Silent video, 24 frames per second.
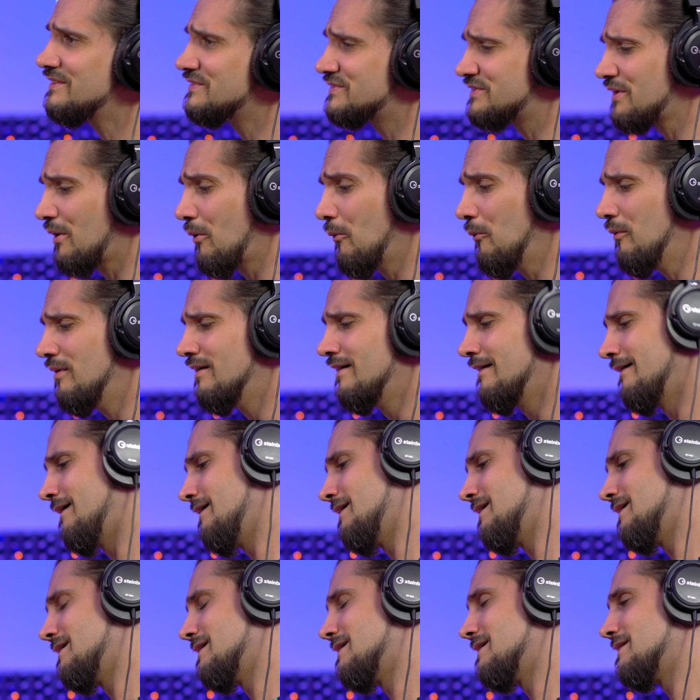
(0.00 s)
So
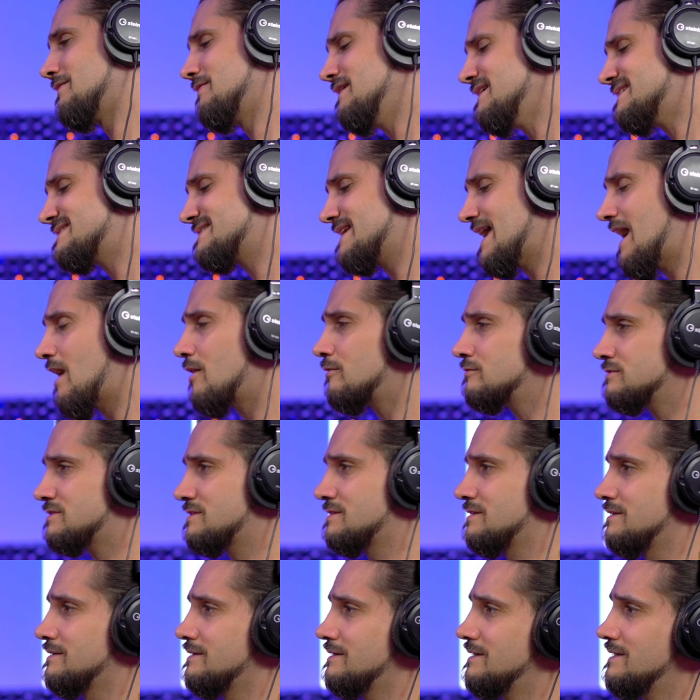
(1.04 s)
this
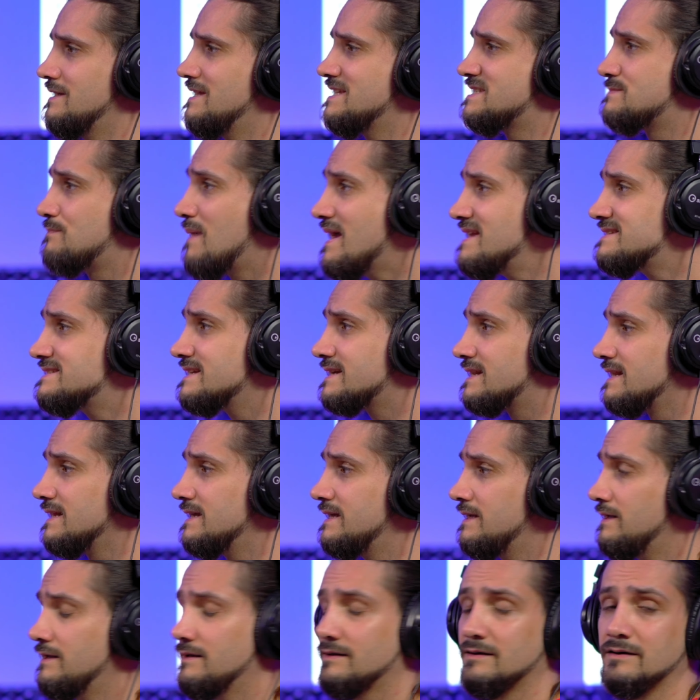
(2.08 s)
sound is
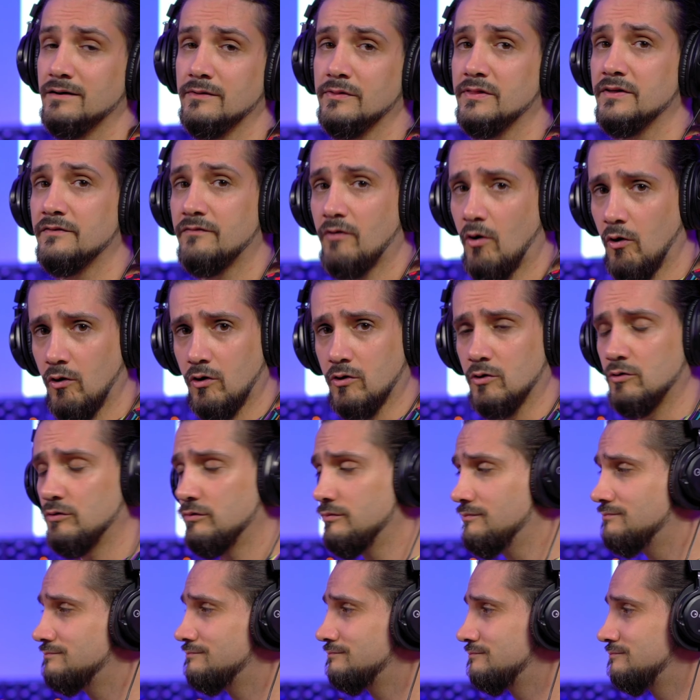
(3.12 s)
basically the
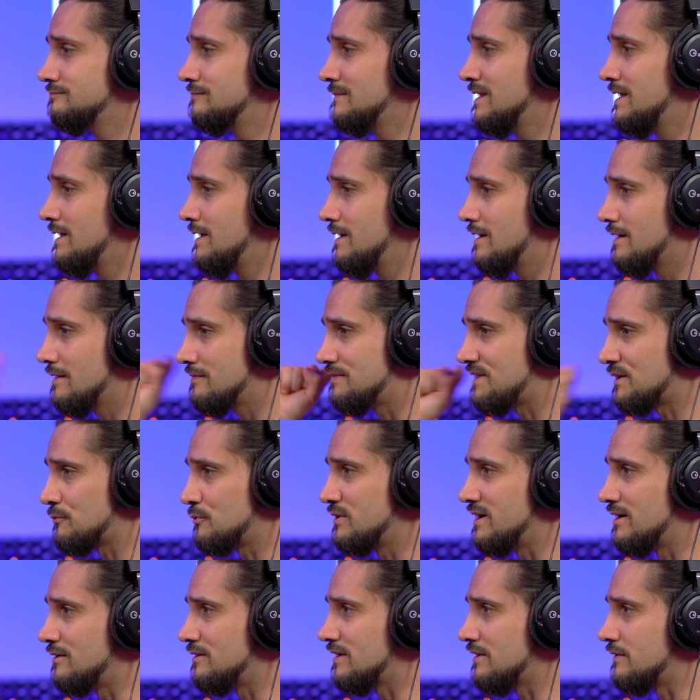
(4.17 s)
vocal that
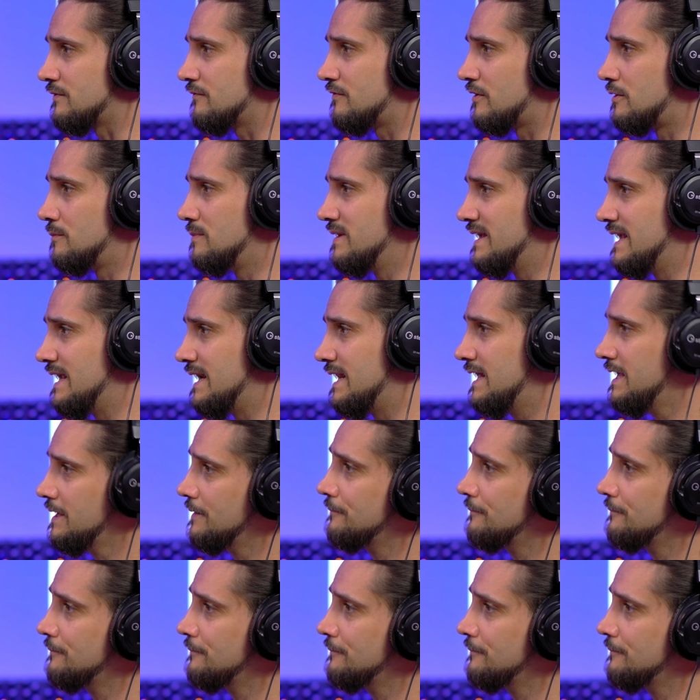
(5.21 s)
we heard at the very beginning,